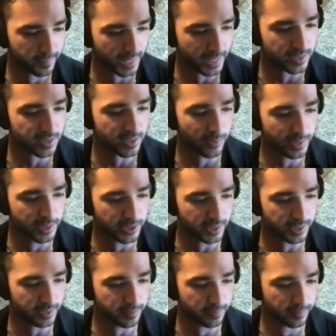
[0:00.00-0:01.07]
it's so
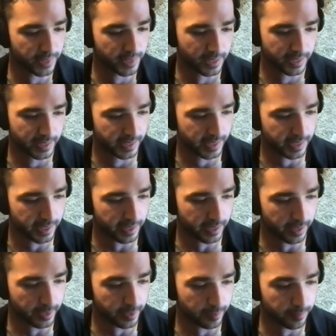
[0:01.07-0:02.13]
intricate,
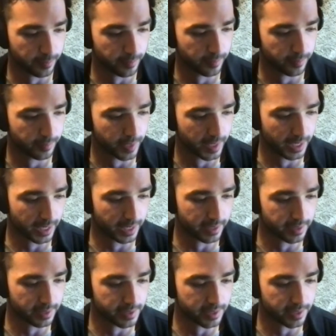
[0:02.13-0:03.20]

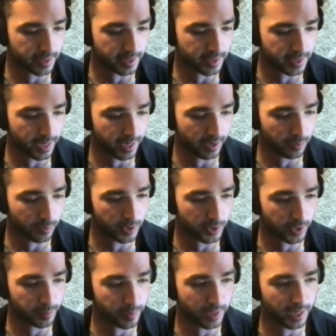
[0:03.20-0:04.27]
and yeah, we're
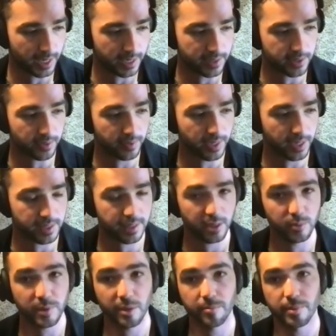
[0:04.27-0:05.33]
trying to put a lens on that to
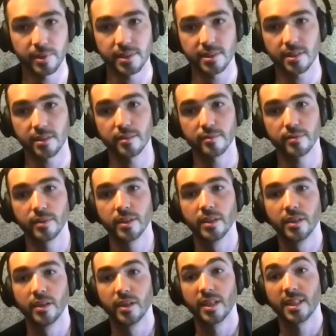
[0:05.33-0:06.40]
help companies kind of
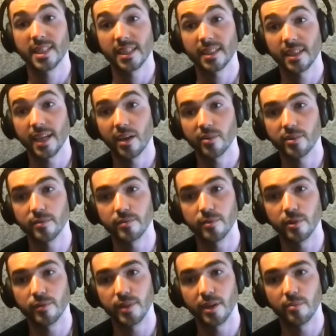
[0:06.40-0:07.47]
take account
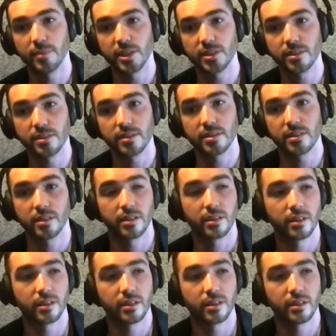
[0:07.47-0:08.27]
of their emissions.